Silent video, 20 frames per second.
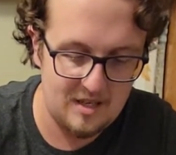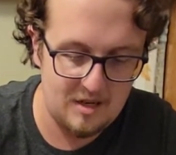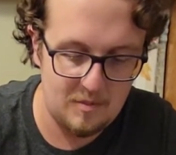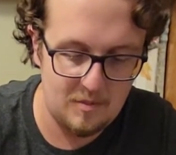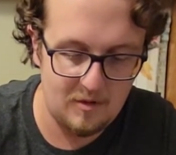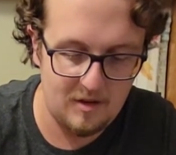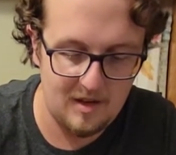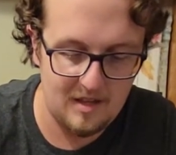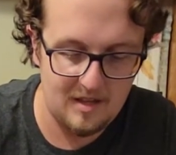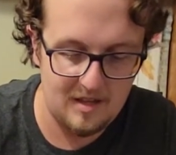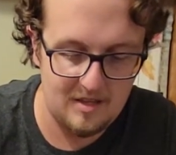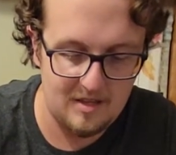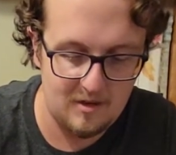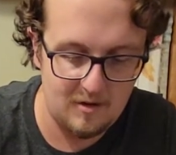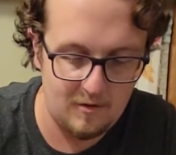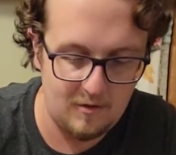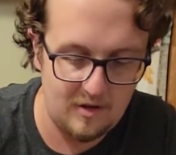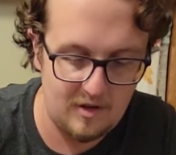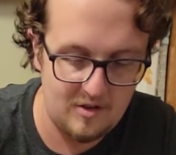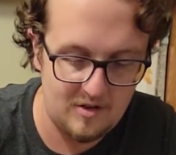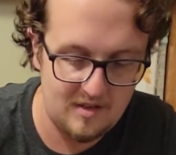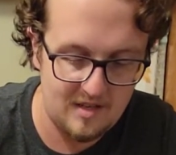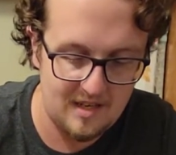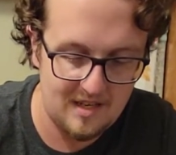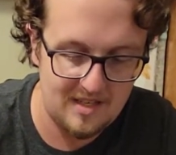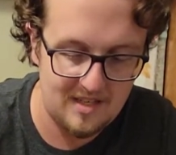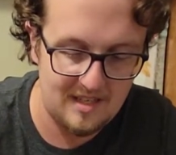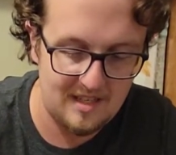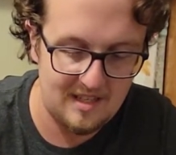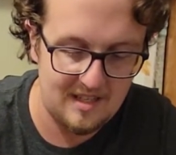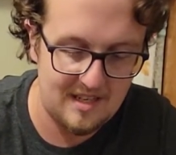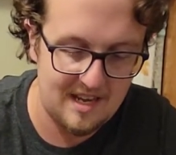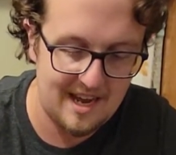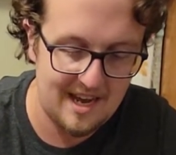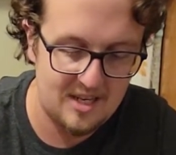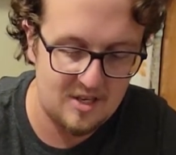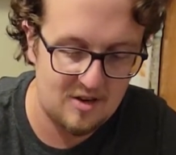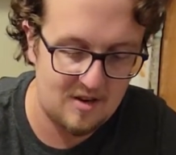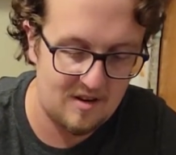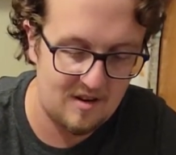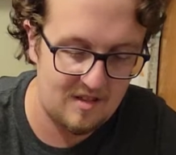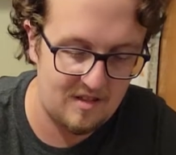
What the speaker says: you play the 2 Fusion Destiny, the Dasher,